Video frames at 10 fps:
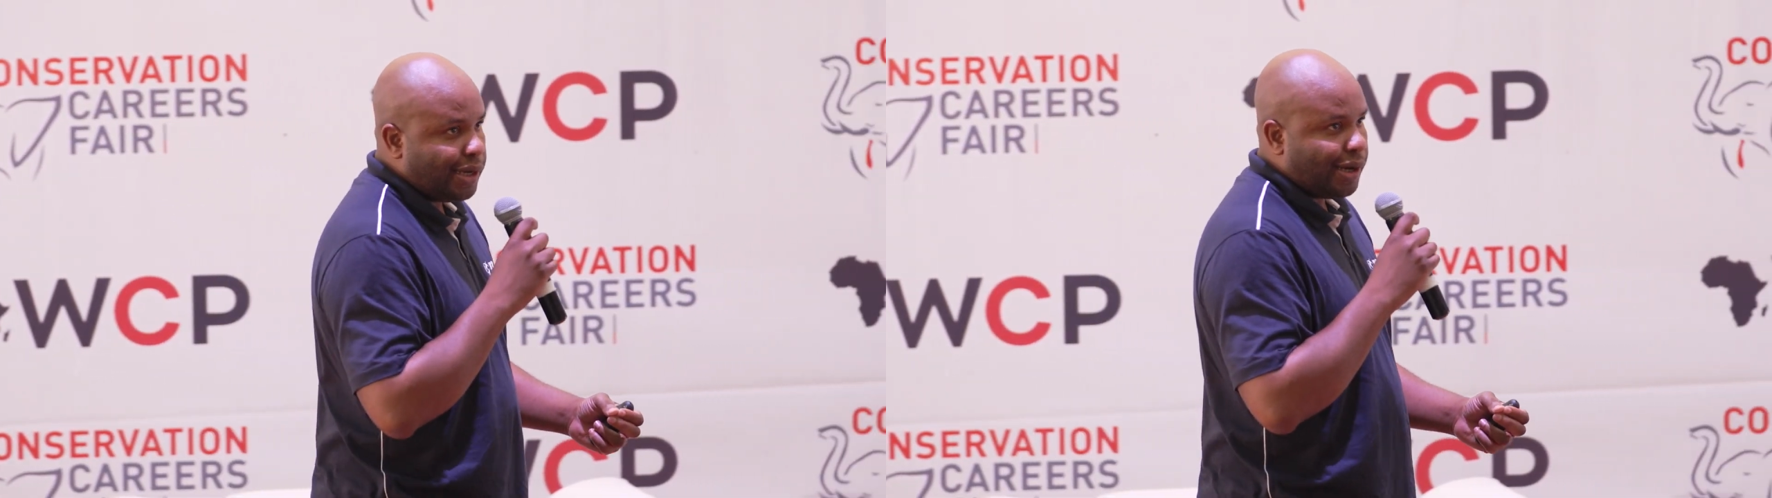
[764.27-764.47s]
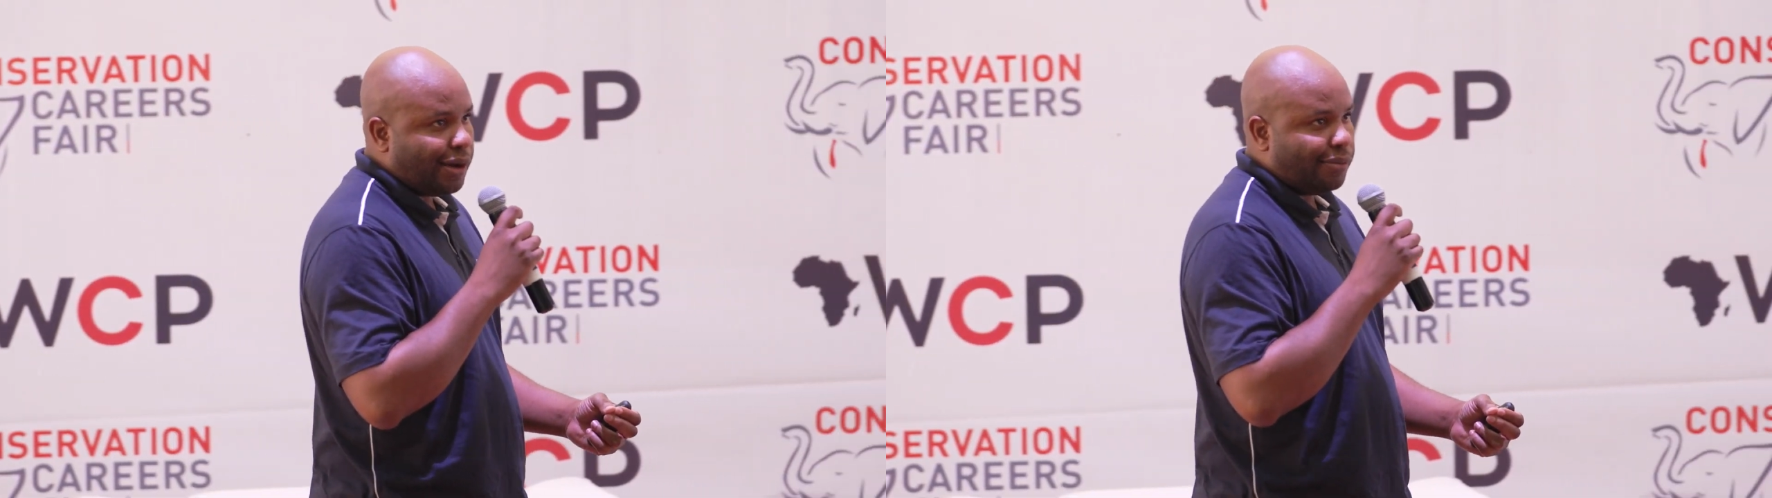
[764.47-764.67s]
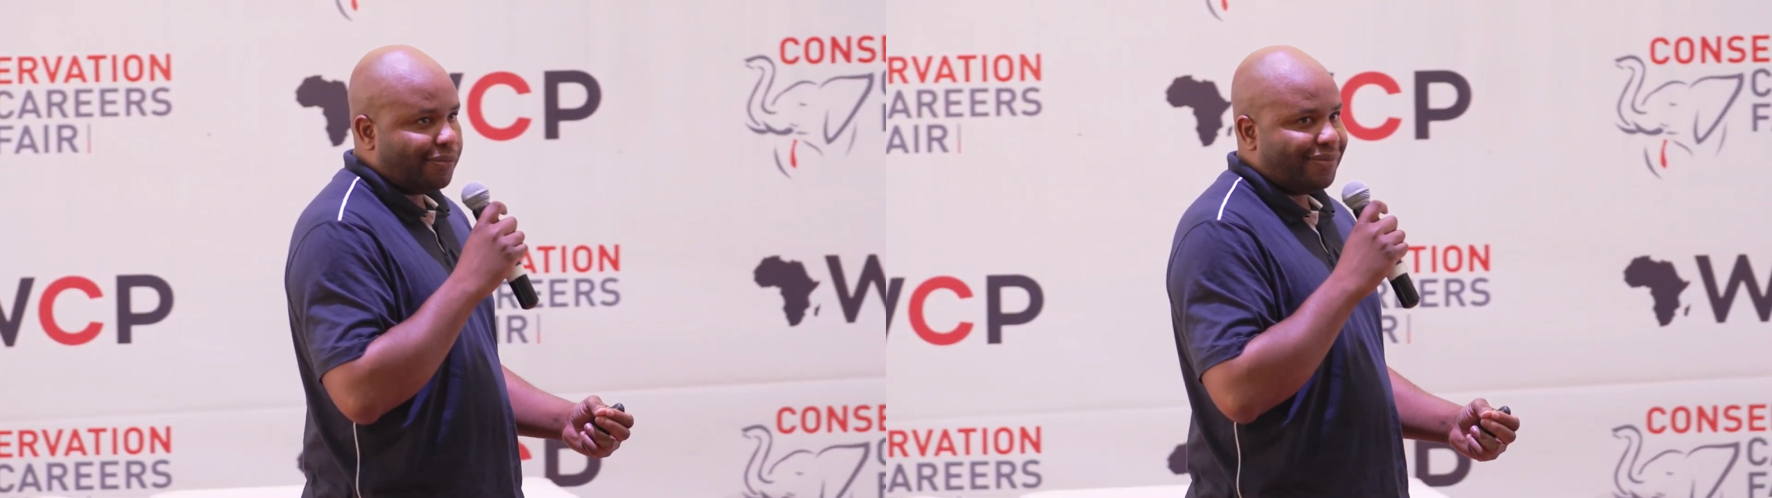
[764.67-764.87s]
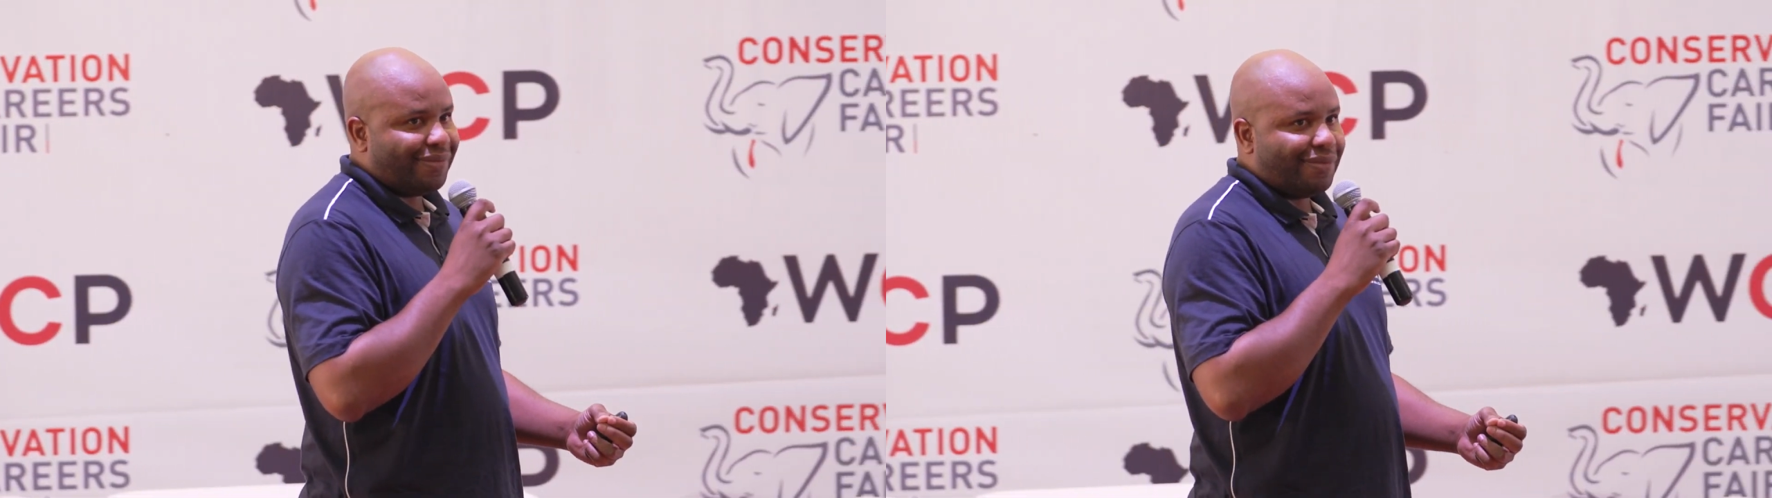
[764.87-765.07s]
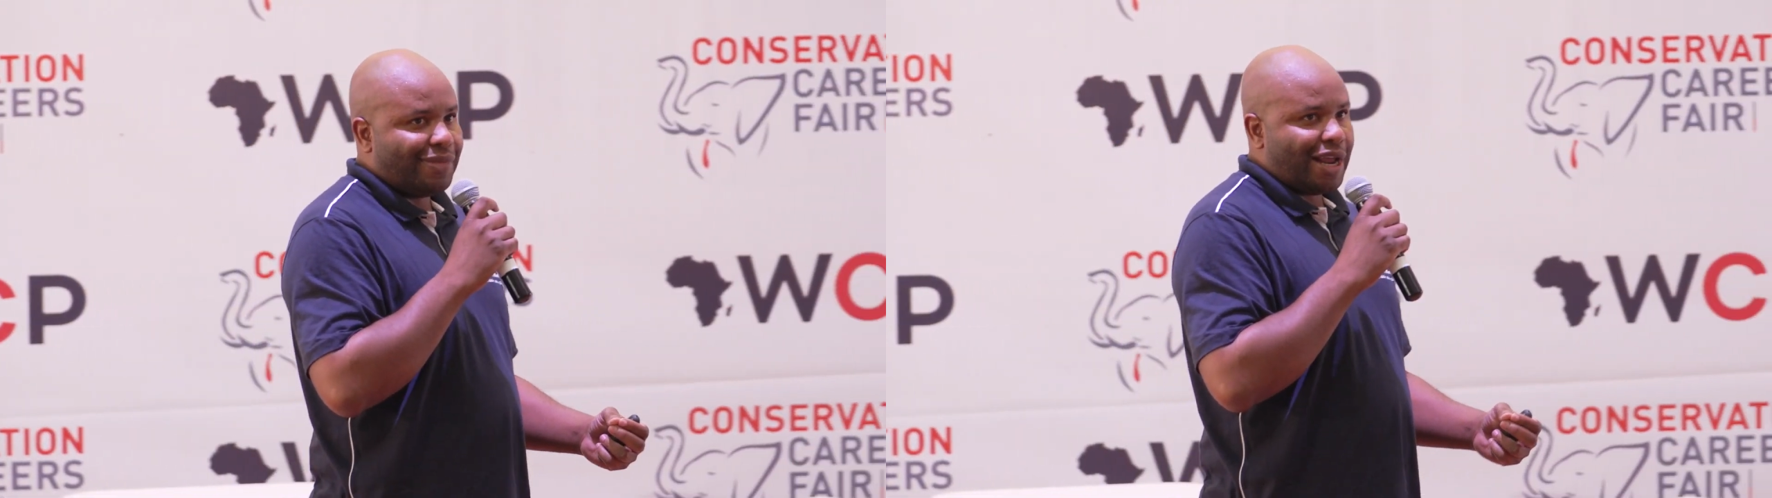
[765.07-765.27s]
Now
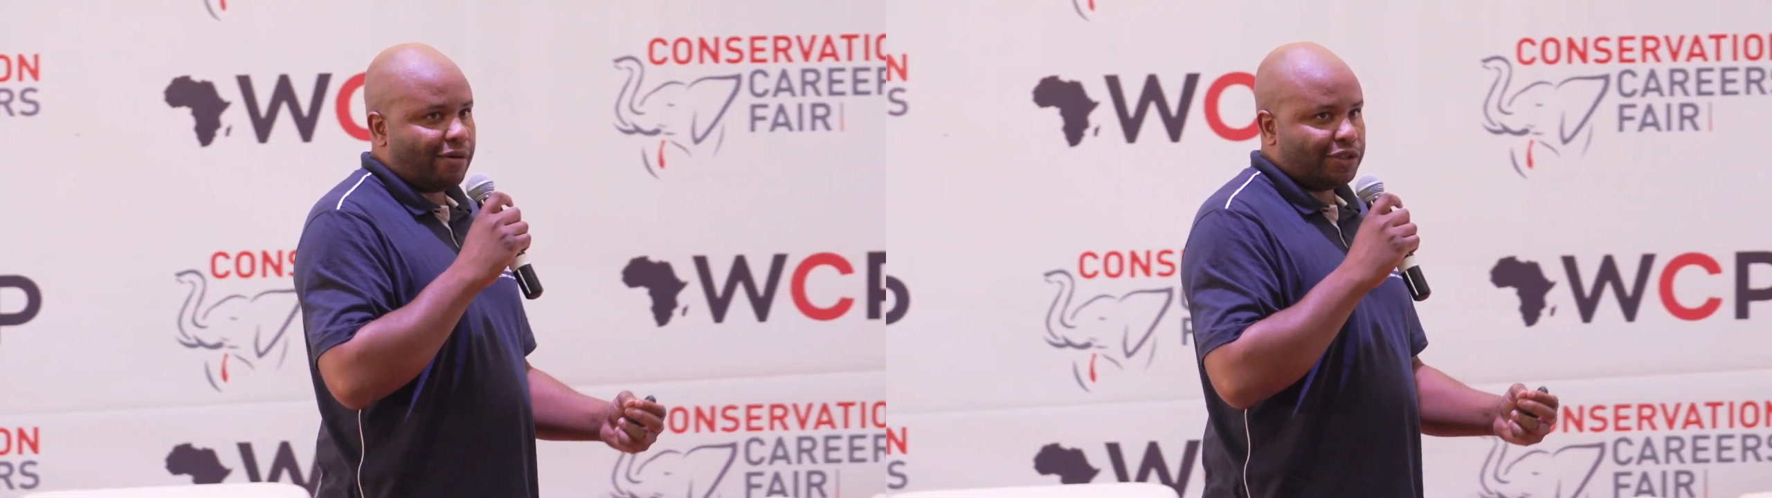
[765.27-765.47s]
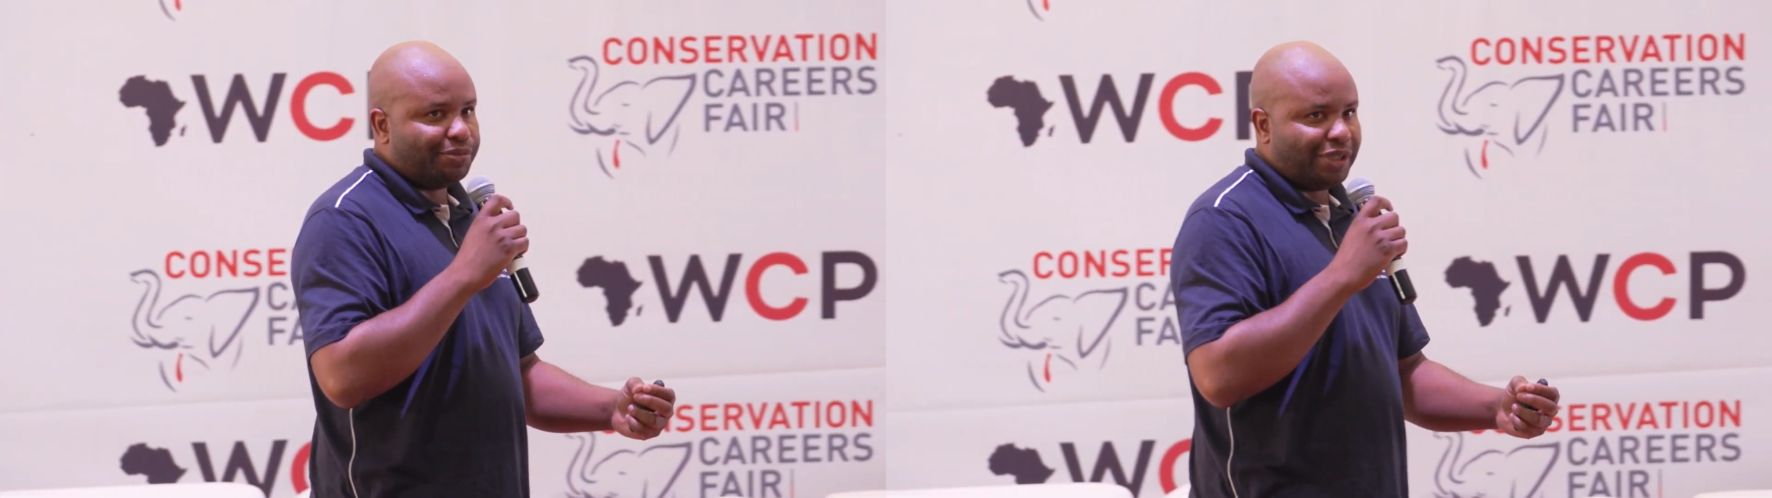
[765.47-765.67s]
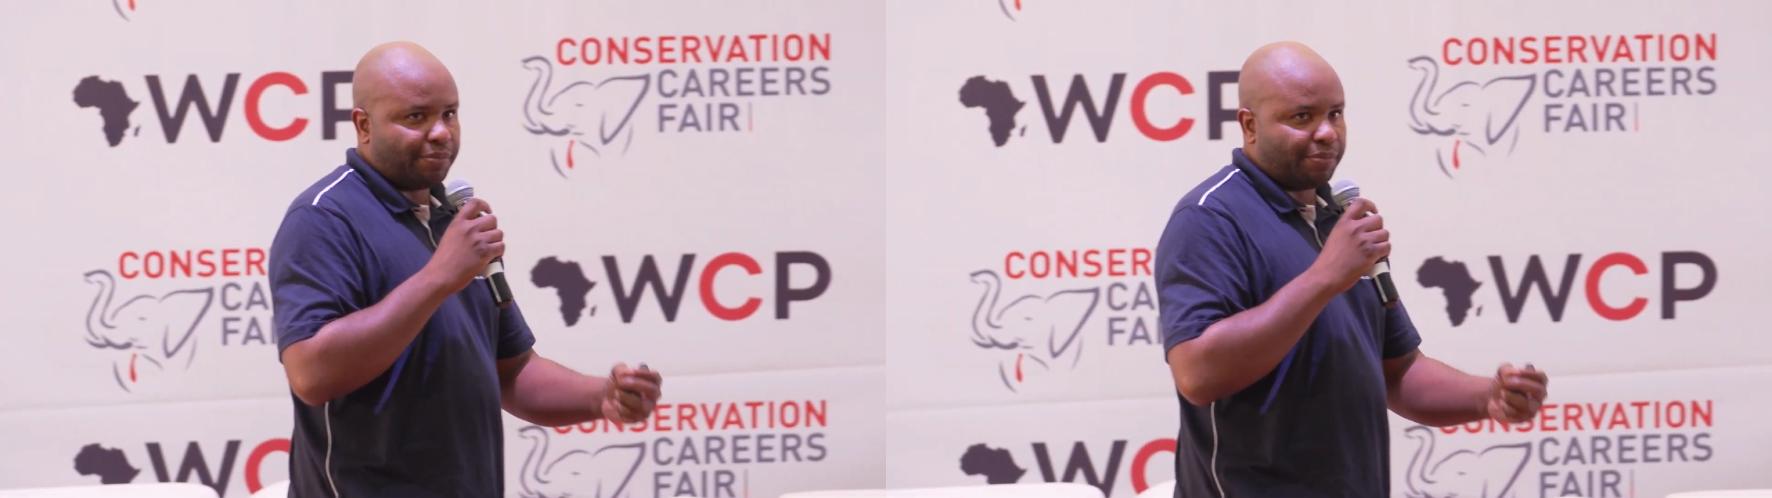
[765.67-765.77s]
I want to meet